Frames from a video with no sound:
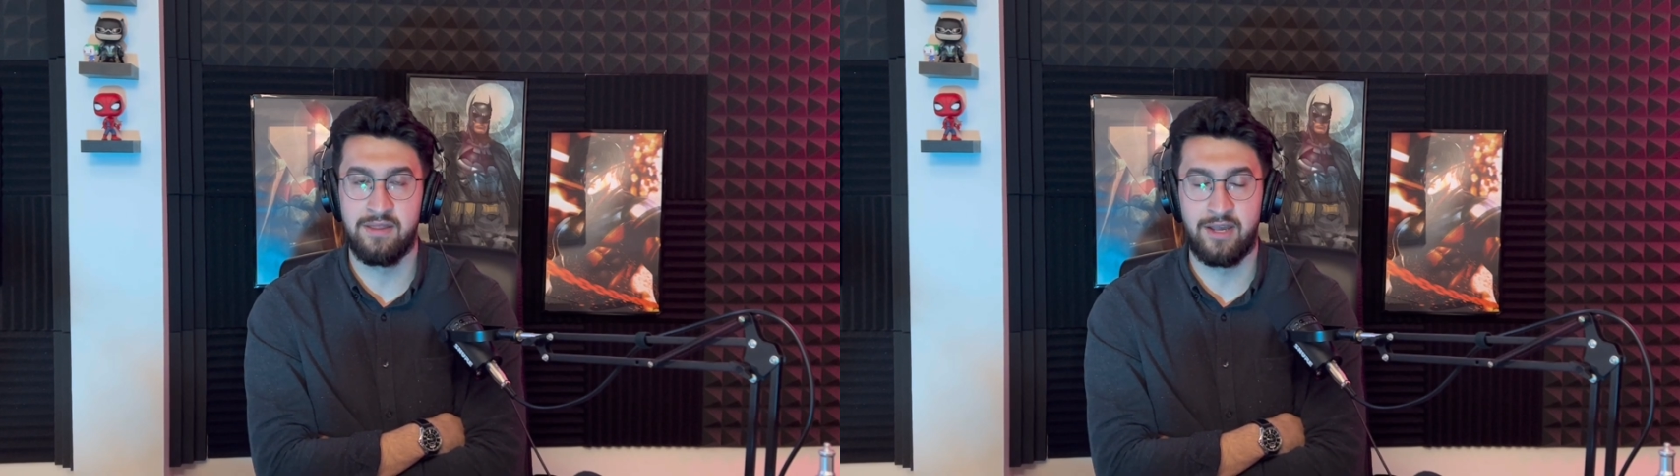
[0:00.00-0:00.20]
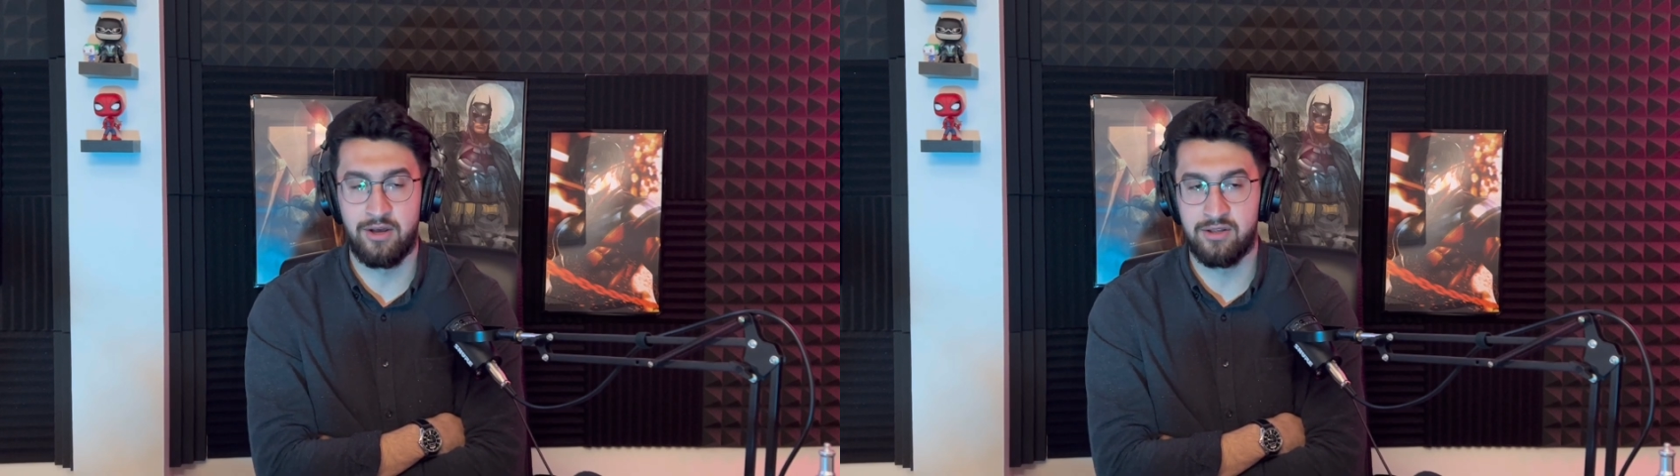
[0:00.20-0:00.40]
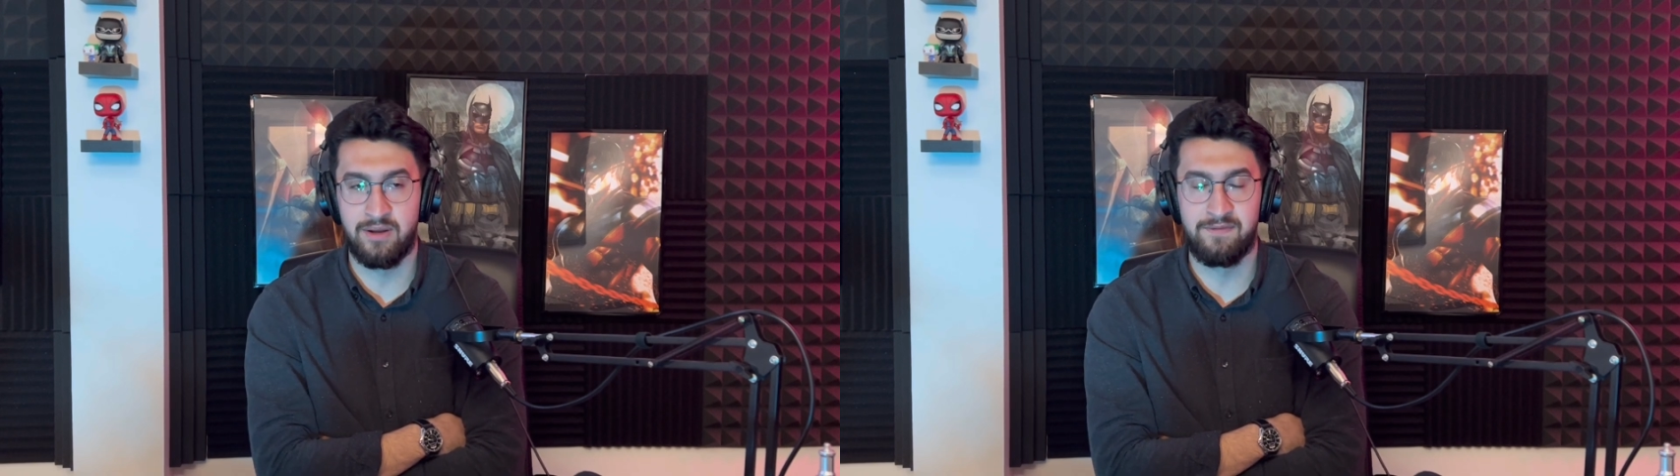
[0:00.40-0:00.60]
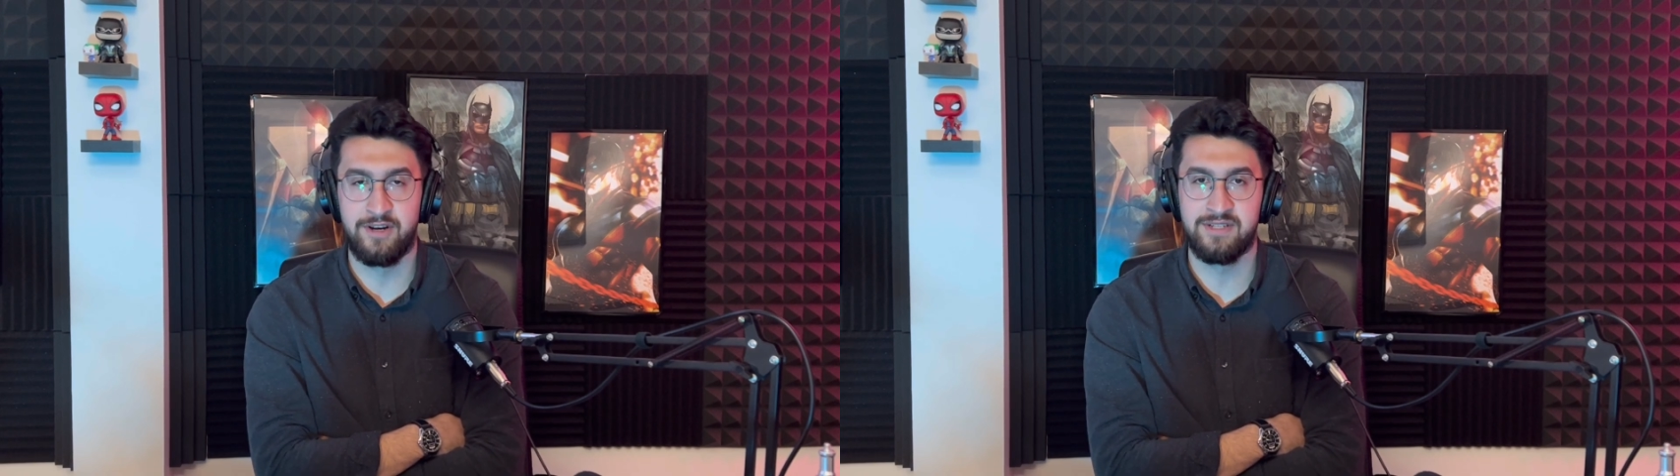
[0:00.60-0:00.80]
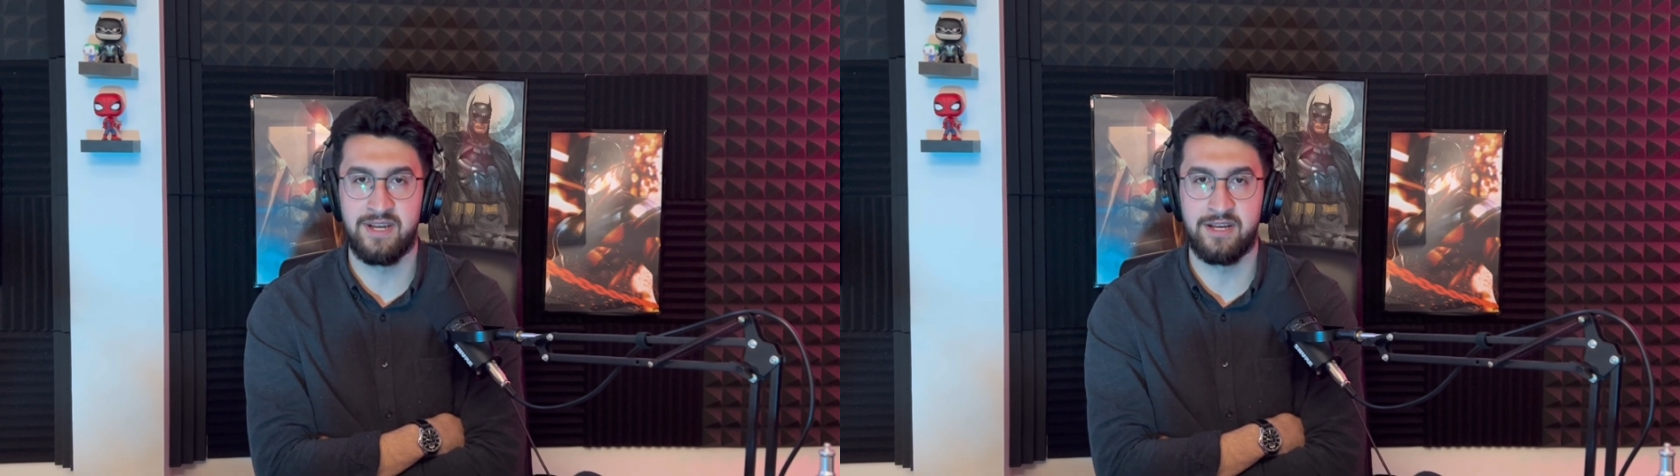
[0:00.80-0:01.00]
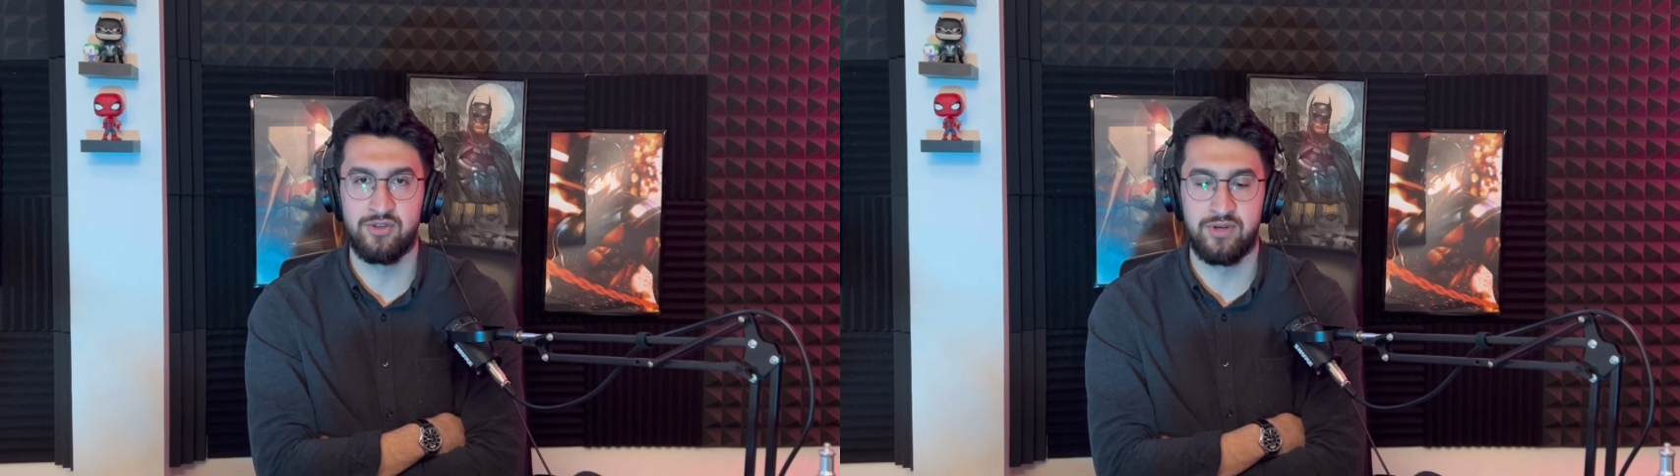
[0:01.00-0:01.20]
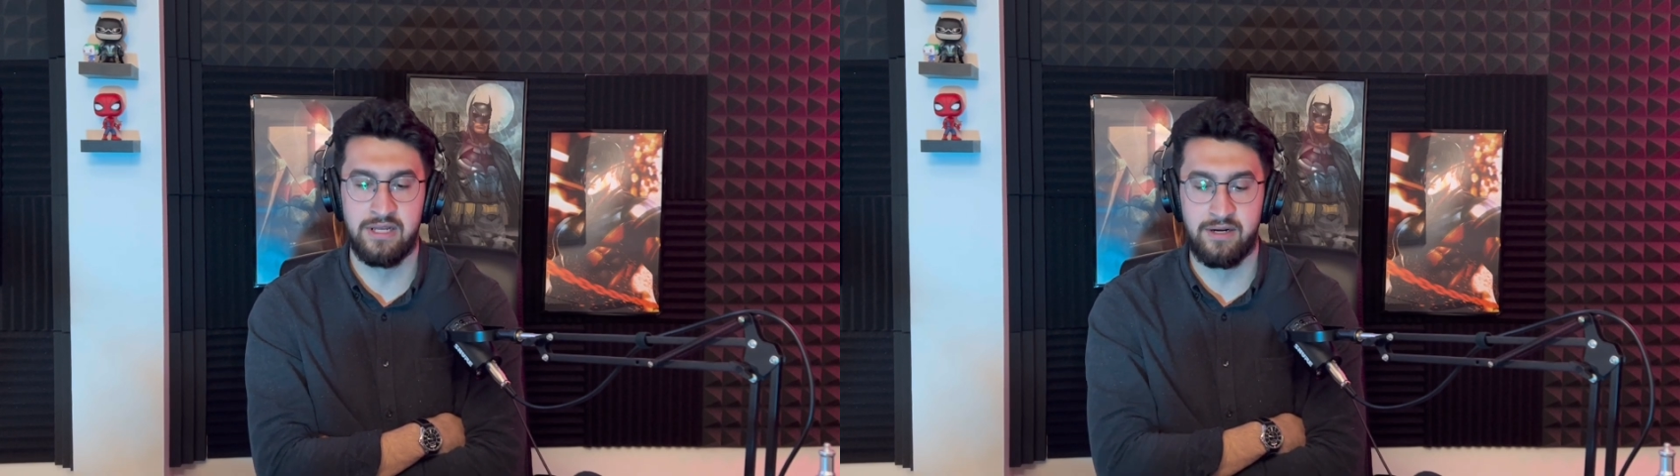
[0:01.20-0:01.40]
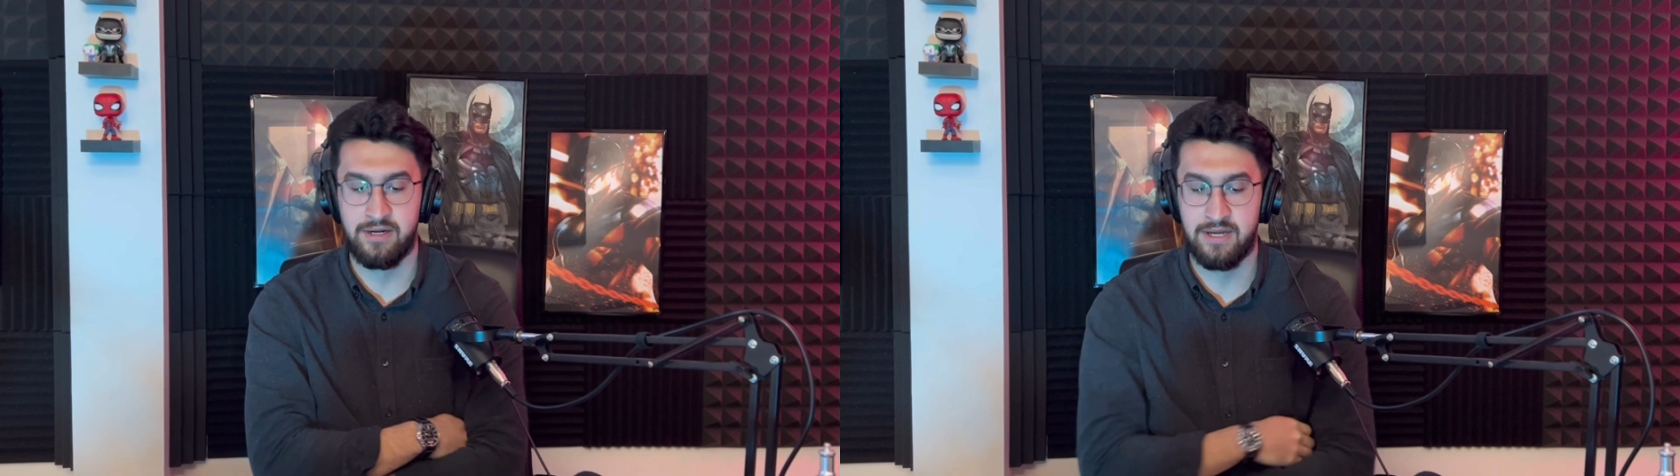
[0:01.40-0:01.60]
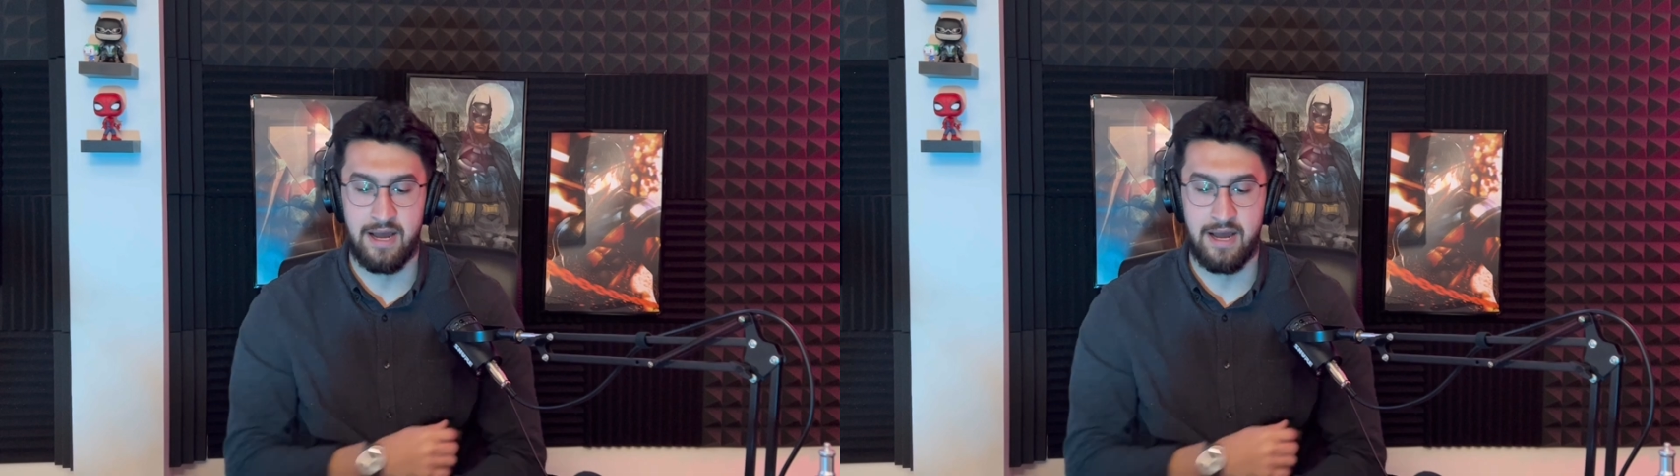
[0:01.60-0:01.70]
cooked up for the second trailer.